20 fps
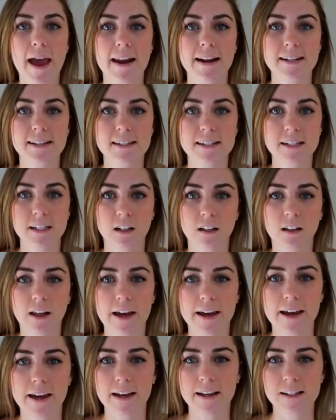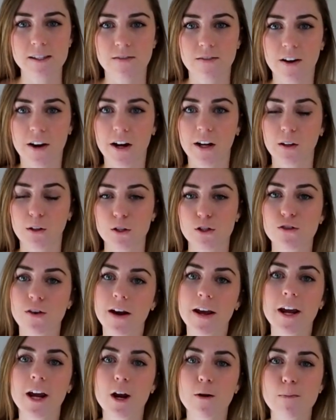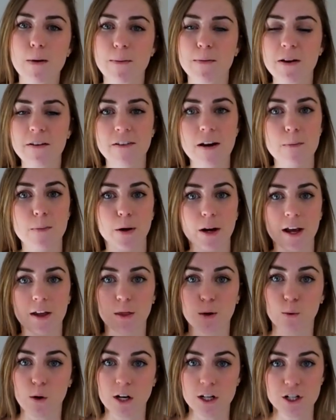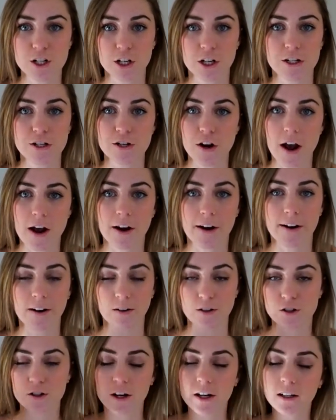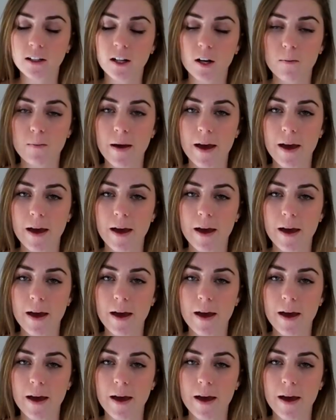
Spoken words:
and it still like is very loose right here. Maybe if I put it in the washer and dryer, it'll shrink a little